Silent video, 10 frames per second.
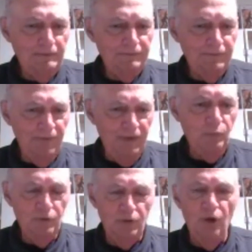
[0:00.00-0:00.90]
they
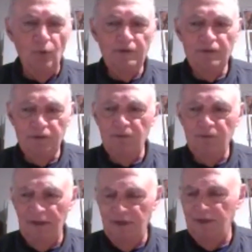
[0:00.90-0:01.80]
were going to
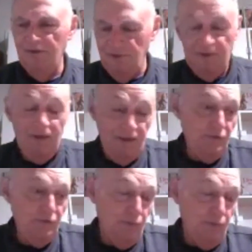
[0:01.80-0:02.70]
have, and I
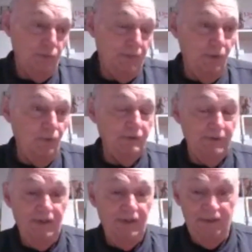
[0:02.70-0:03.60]
guess what would be called
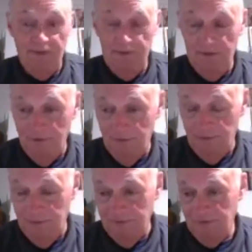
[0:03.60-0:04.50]
today,
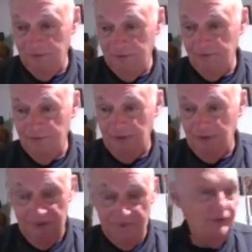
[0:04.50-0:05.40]

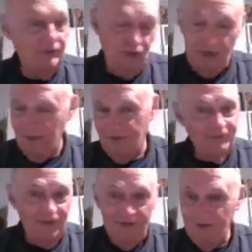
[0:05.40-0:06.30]
like a DJ
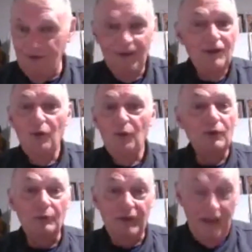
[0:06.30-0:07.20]
thing, where
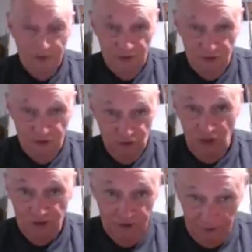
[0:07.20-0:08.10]
they would actually
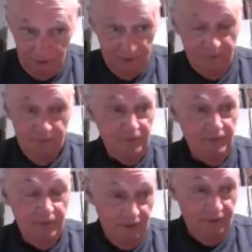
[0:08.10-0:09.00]
shut
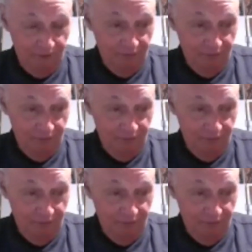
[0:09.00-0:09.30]
the